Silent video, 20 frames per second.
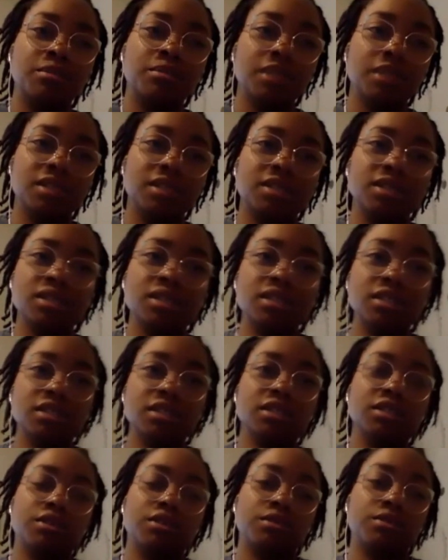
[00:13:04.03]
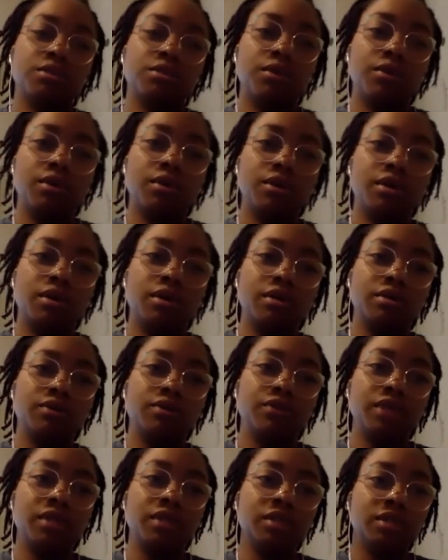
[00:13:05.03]
business things are more on
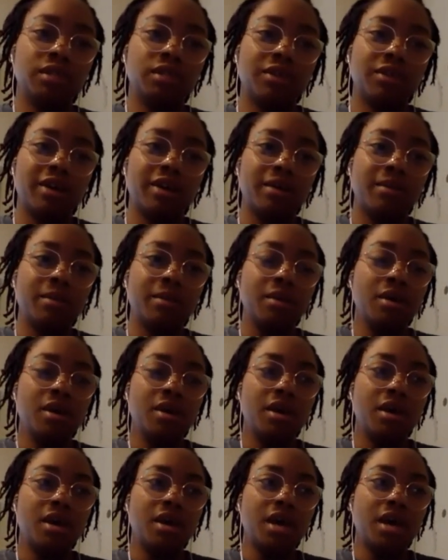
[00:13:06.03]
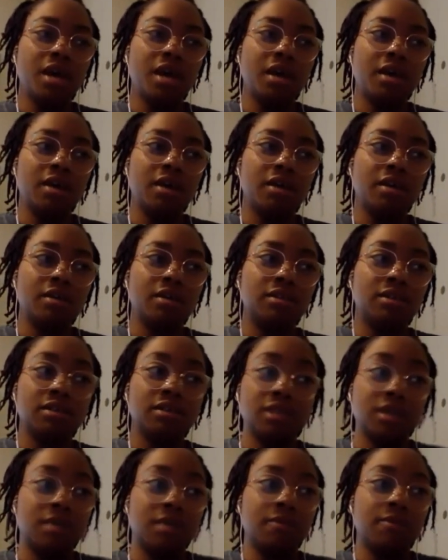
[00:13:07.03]
Instagram. And since
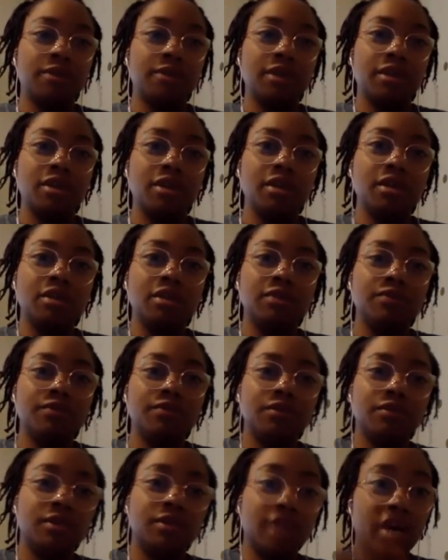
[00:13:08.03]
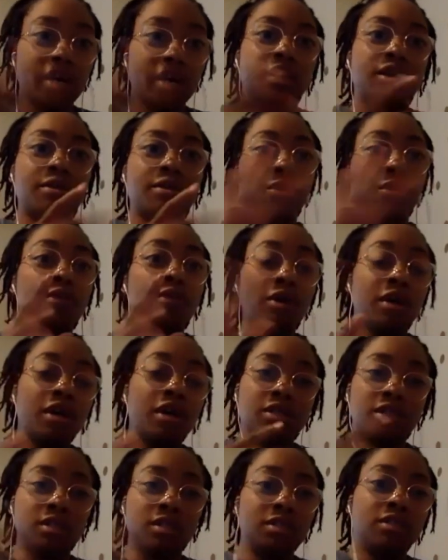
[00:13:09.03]
I'm creating that both
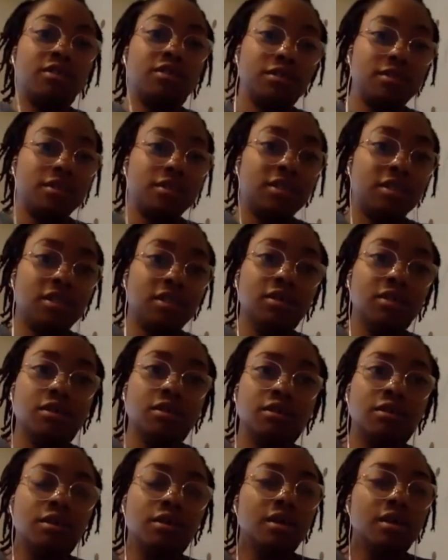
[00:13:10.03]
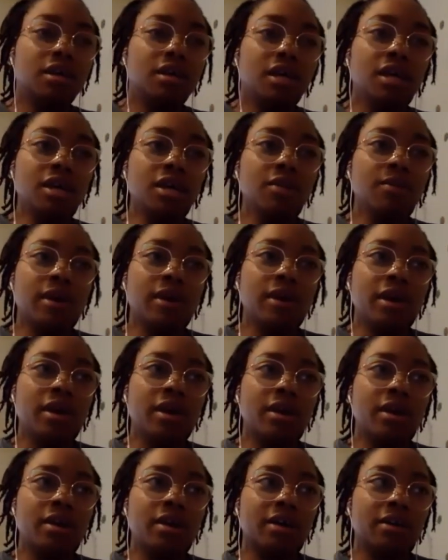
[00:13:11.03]
content still anyway,
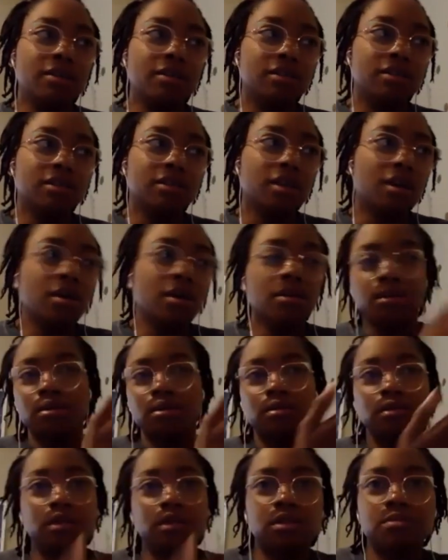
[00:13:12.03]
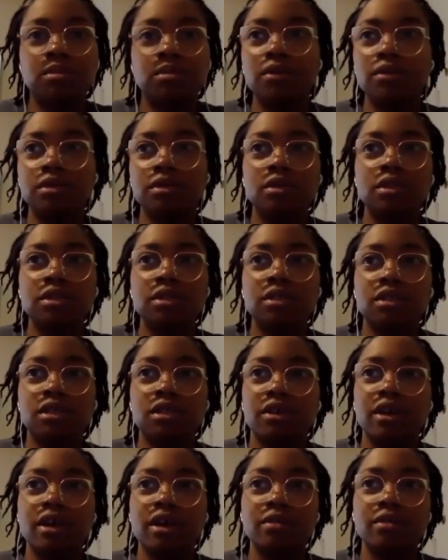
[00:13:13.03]
I can just like, oh, I'll just post on
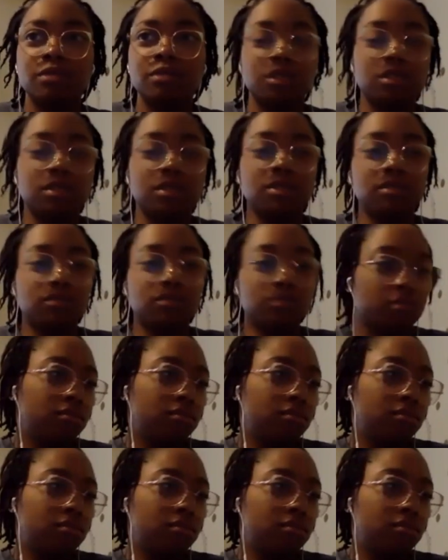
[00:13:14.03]
Instagram just